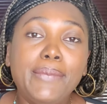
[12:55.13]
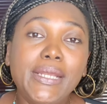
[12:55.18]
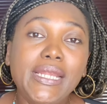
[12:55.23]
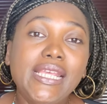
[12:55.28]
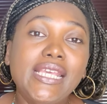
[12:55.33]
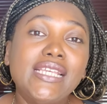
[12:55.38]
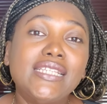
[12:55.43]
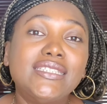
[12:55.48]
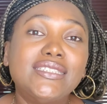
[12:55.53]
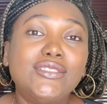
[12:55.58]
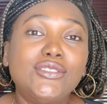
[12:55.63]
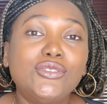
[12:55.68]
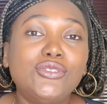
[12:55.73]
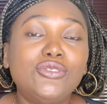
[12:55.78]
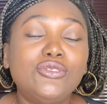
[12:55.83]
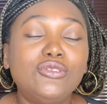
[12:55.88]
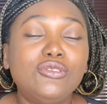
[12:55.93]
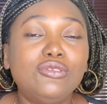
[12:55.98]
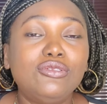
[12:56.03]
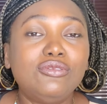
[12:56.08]
Please
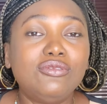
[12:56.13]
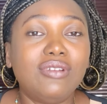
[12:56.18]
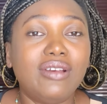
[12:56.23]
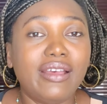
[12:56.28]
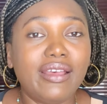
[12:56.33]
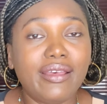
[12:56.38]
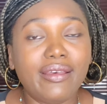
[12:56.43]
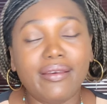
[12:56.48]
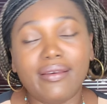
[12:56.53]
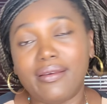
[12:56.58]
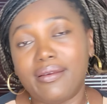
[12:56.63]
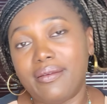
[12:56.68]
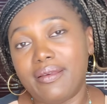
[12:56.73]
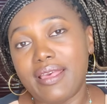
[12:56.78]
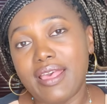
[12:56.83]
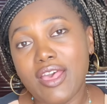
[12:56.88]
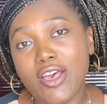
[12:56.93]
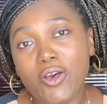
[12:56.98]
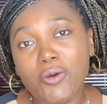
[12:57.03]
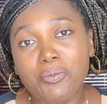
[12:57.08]
do
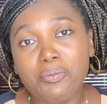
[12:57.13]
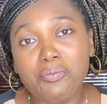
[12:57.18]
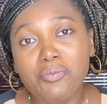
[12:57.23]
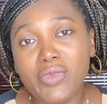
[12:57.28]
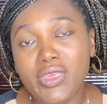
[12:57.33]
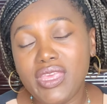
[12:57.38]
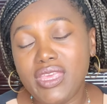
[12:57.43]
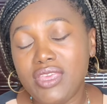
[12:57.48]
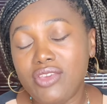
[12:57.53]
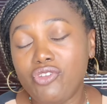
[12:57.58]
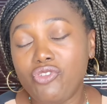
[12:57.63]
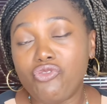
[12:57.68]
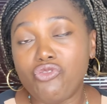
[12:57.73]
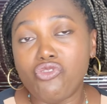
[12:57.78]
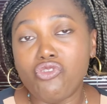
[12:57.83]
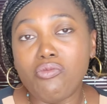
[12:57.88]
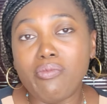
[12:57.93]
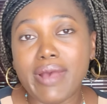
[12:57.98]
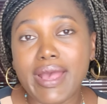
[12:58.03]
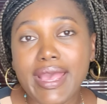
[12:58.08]
help me
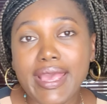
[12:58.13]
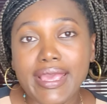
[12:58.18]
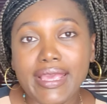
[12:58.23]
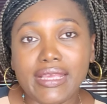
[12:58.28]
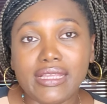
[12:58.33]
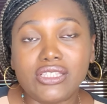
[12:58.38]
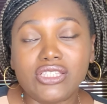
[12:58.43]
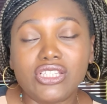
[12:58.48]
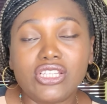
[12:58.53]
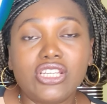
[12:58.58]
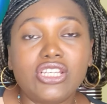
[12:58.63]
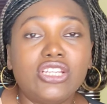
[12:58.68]
grow my